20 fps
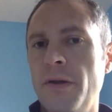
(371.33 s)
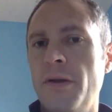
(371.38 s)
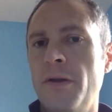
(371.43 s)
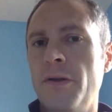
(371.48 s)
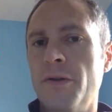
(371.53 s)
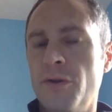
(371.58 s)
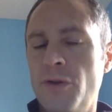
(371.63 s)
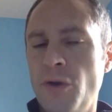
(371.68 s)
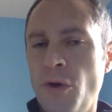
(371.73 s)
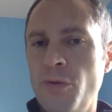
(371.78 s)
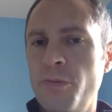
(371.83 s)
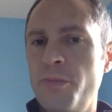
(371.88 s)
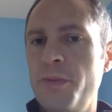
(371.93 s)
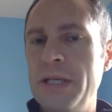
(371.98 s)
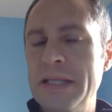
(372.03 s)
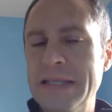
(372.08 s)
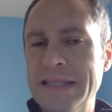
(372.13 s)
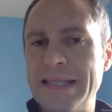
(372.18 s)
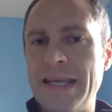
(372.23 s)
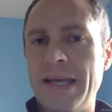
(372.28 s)
Don't
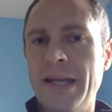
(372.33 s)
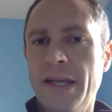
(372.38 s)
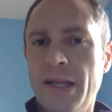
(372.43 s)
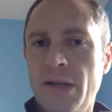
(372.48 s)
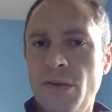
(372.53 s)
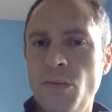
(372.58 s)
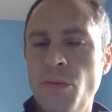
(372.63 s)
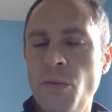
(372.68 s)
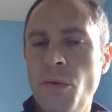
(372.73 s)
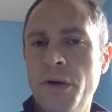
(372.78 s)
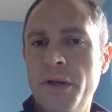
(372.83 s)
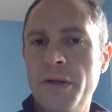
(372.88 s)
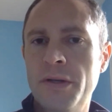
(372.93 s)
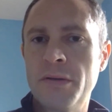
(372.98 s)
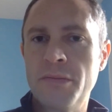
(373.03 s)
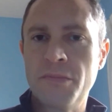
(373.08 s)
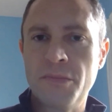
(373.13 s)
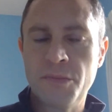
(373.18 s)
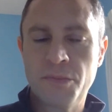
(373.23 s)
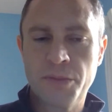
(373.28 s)
be set in
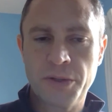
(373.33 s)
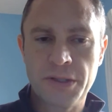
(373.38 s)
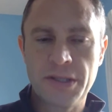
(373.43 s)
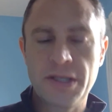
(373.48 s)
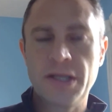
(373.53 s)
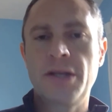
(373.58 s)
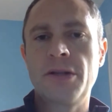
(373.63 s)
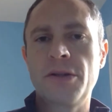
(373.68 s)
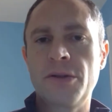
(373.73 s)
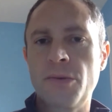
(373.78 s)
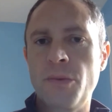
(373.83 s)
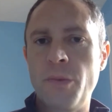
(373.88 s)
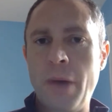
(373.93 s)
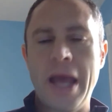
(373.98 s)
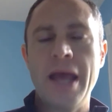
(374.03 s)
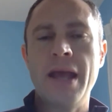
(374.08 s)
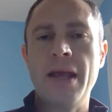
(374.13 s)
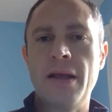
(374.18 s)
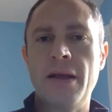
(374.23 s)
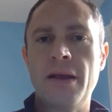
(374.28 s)
one particular
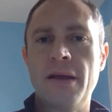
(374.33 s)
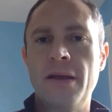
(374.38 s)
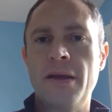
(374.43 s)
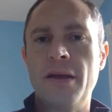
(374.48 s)
way,